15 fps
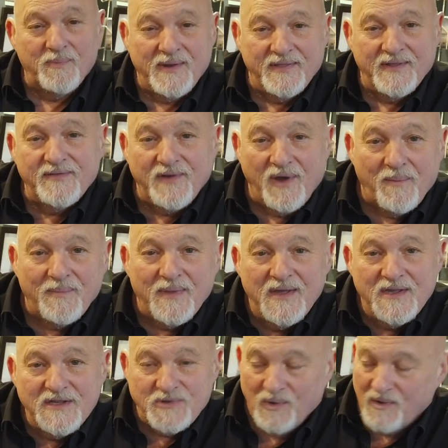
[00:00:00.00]
up in the top.
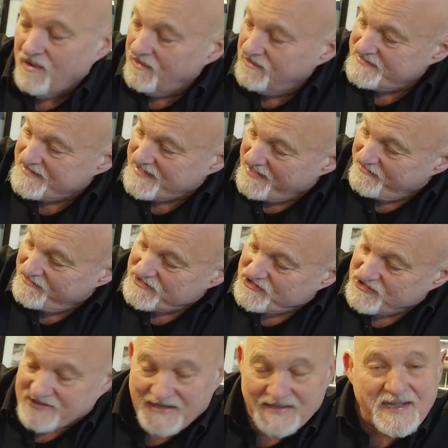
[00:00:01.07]
So all together, it's
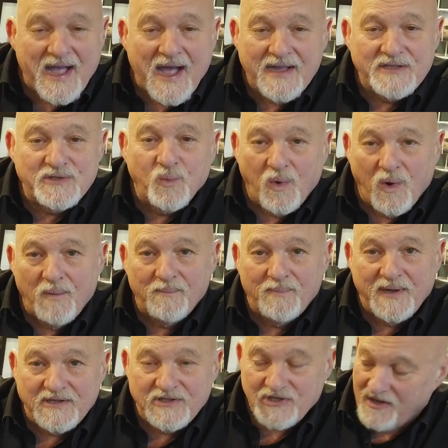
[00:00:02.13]
just a nice warm
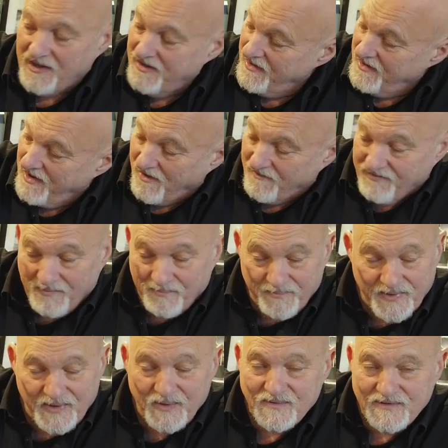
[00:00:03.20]
picture of a
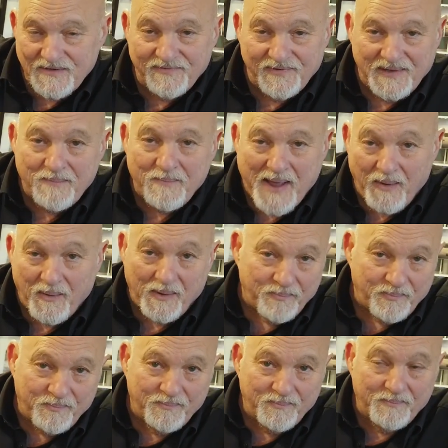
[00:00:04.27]
beautifully
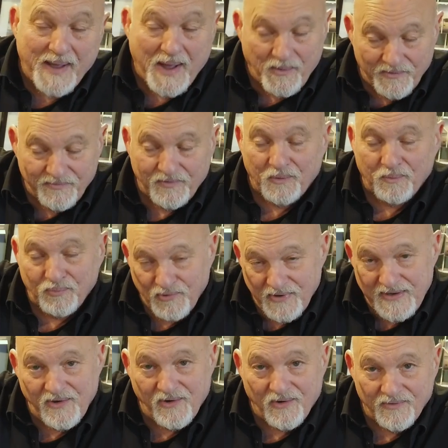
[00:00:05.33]
powerful
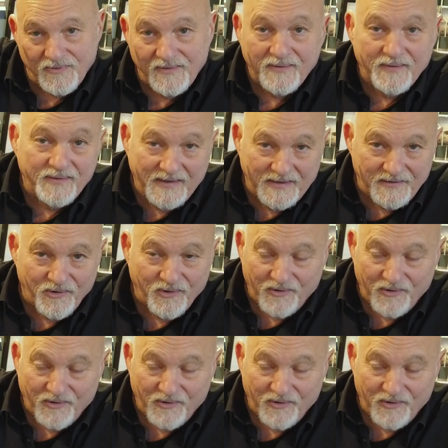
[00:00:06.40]
pre-dawn in